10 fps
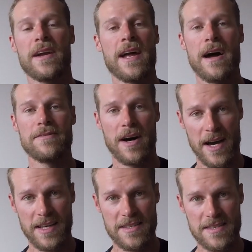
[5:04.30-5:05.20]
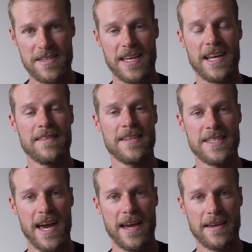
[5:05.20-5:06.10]
have ice in the
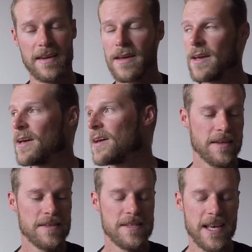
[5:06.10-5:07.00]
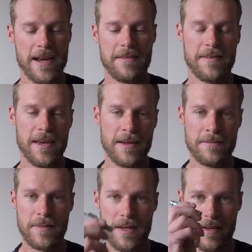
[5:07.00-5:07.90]
tank. Second thing,
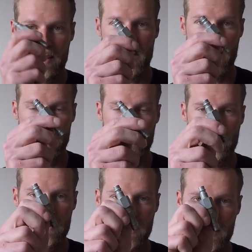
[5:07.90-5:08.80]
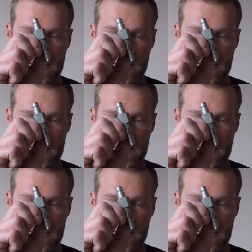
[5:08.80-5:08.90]
carry one of these